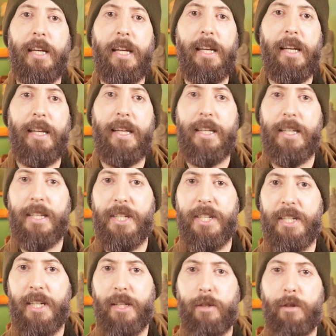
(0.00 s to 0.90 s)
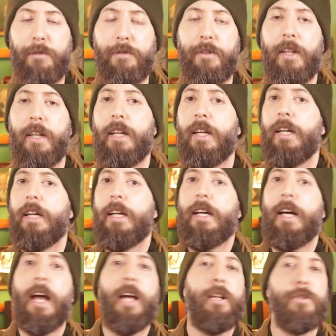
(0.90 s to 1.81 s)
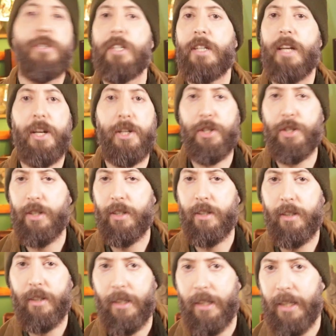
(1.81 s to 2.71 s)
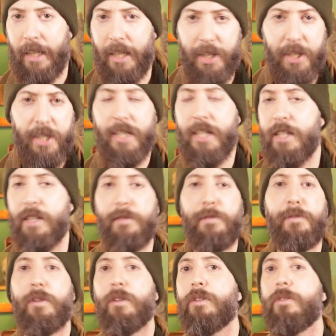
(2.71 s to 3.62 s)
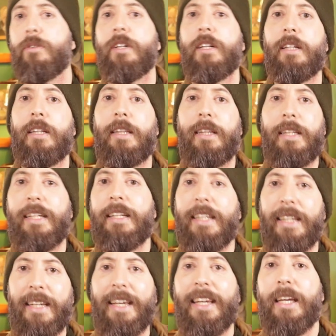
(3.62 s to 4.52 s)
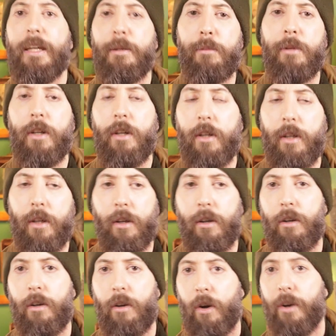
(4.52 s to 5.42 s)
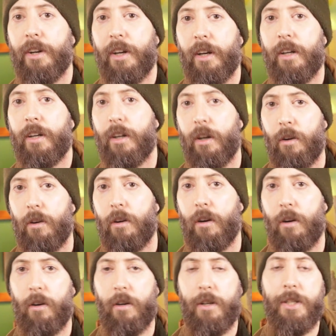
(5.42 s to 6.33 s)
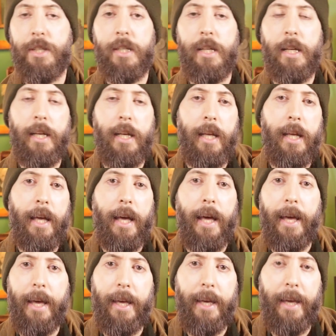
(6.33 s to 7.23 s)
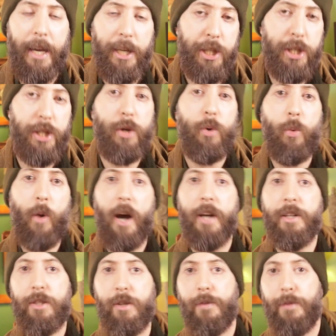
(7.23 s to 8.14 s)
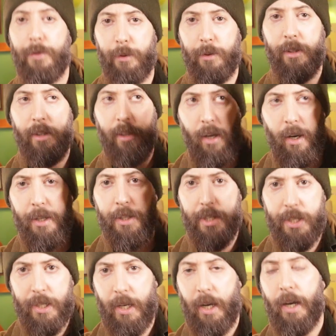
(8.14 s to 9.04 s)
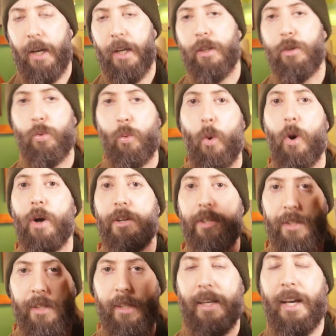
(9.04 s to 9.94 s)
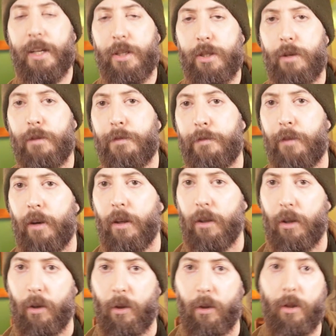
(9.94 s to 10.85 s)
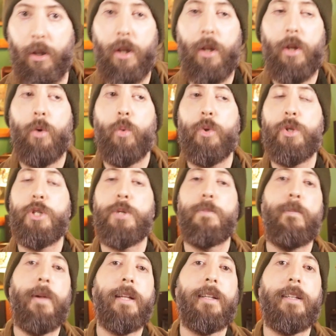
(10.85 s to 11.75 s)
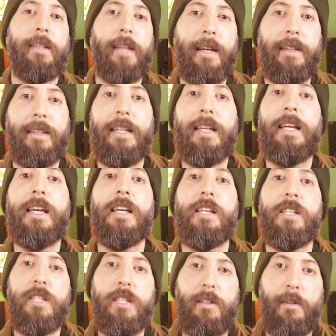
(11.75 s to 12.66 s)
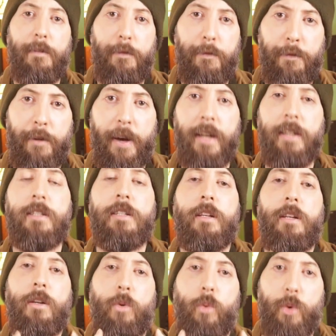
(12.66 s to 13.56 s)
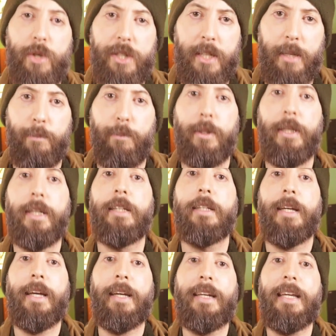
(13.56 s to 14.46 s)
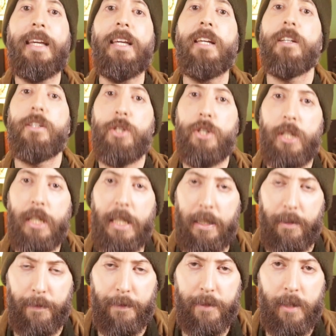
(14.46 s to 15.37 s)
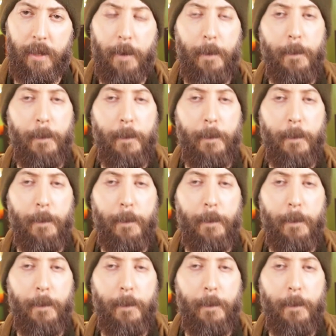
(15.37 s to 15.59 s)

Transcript: in a state of hallucination, he sees a Valkyrie leading him on her horse as she rides through the night sky towards the gates of Valhall, which meant that his fate was complete and he achieved